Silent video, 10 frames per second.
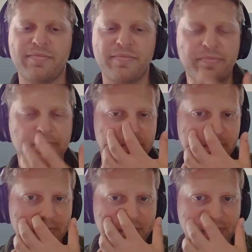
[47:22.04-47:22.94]

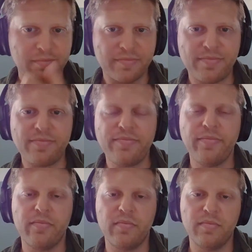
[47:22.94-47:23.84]

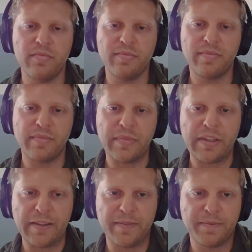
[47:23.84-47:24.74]

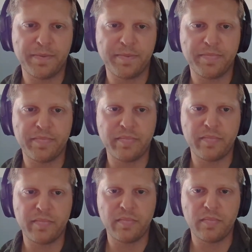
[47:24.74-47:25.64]

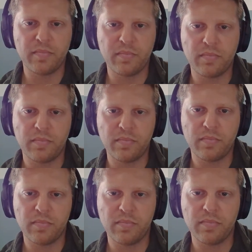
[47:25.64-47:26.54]

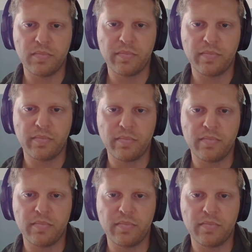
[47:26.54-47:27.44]

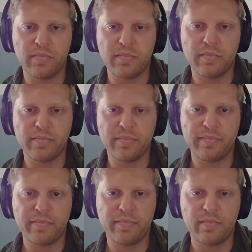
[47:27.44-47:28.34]

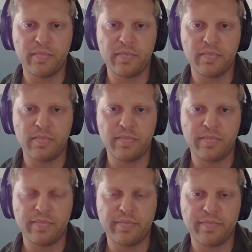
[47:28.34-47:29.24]

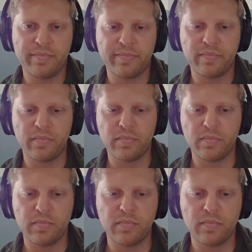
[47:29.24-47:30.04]
No words are spoken by the person on screen.